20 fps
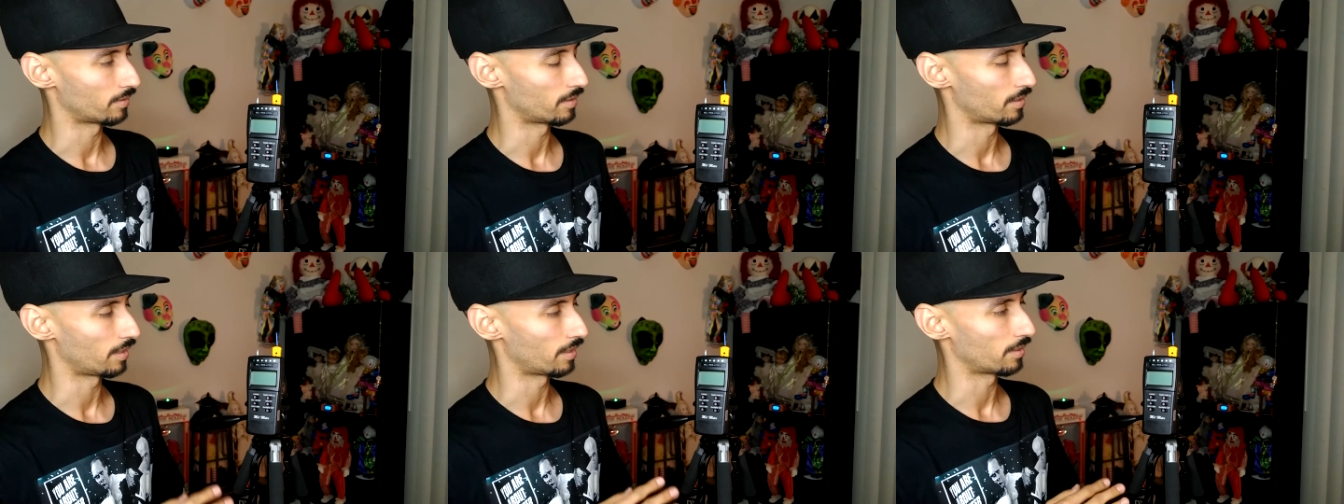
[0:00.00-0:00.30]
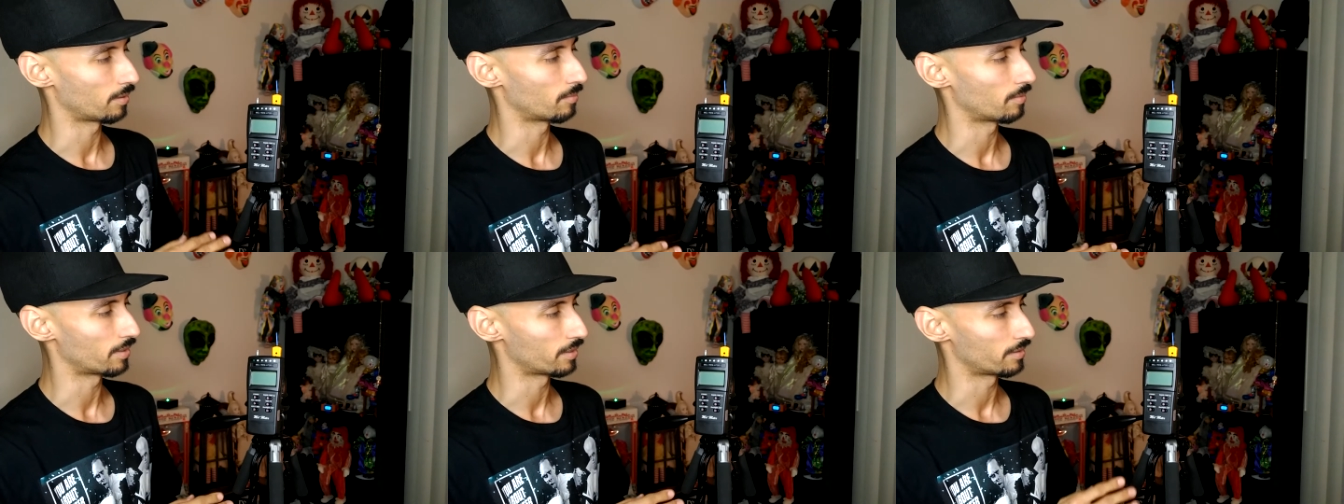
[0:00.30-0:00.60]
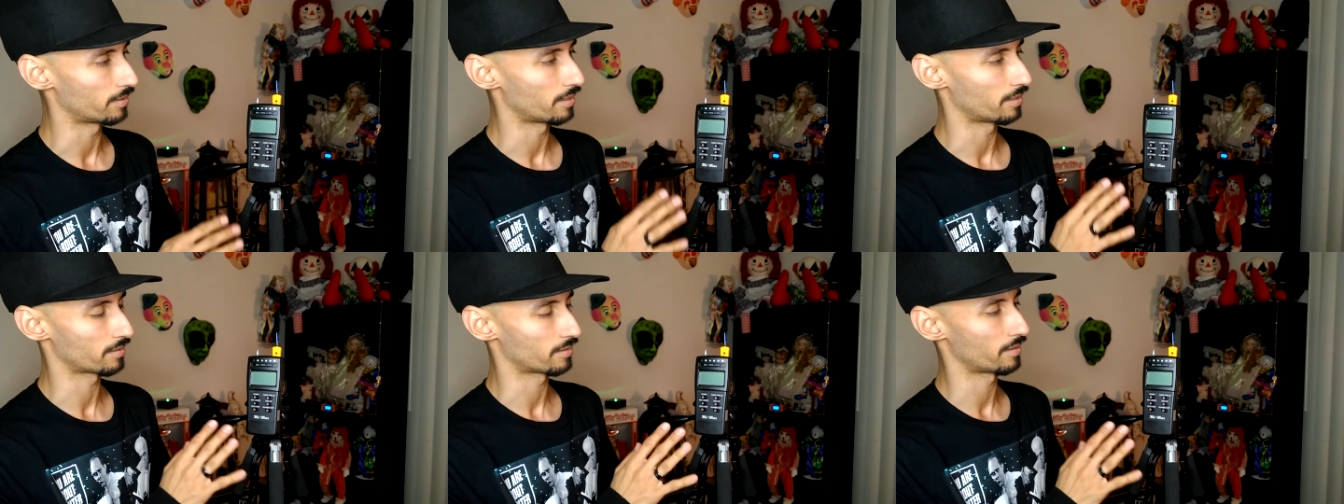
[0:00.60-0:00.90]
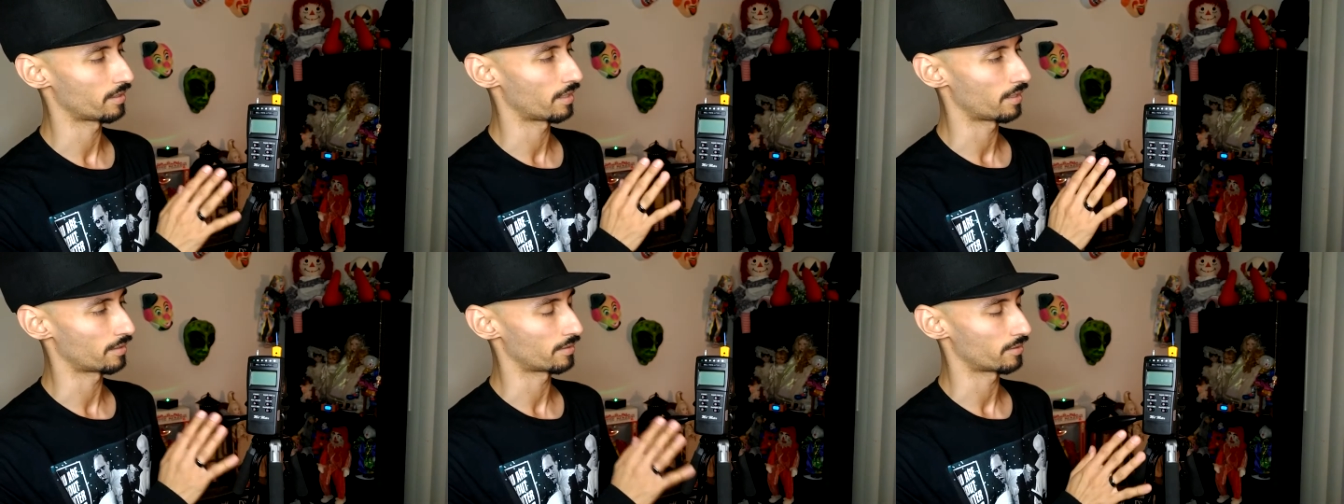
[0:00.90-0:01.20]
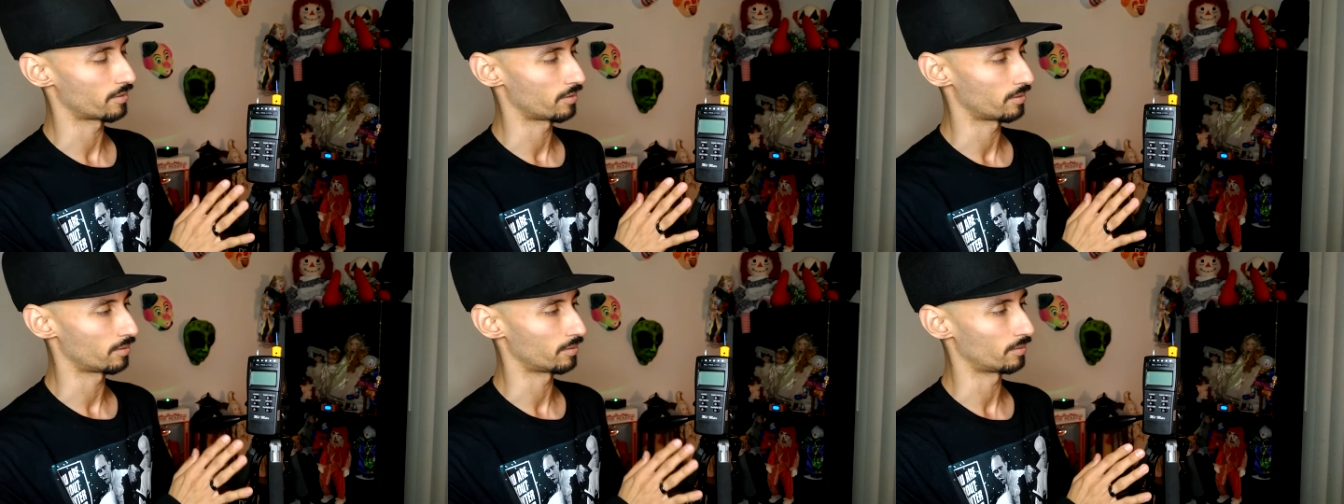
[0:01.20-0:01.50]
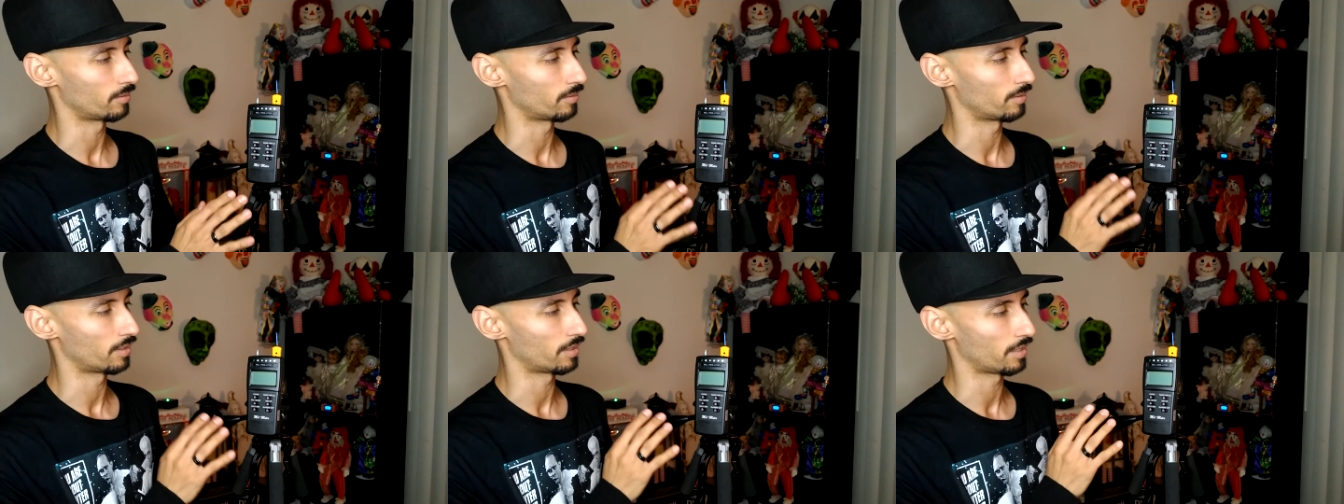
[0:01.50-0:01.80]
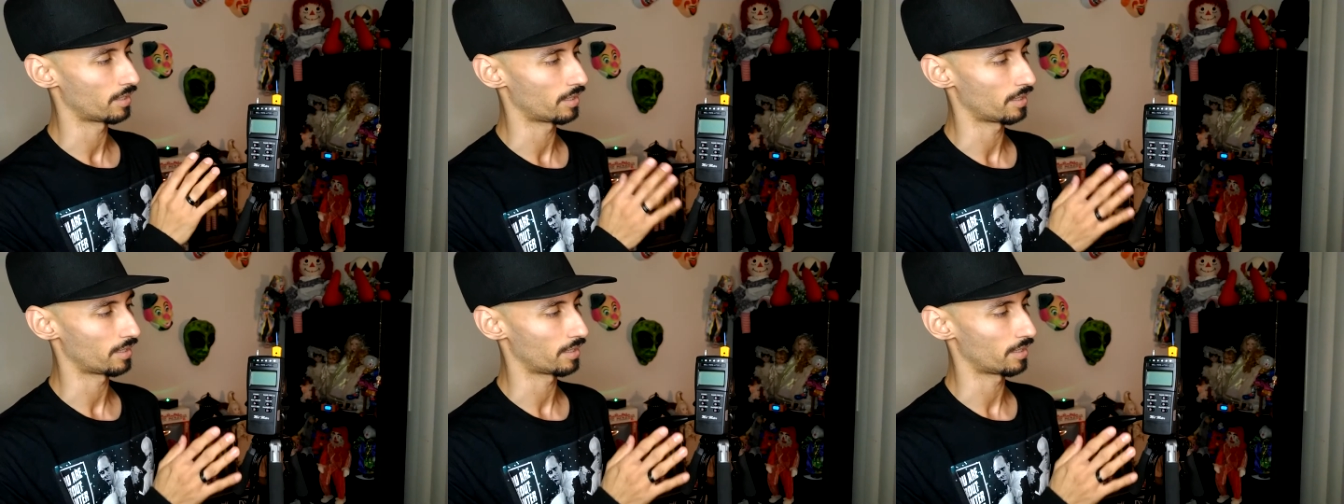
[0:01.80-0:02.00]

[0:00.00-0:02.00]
The other one does not do,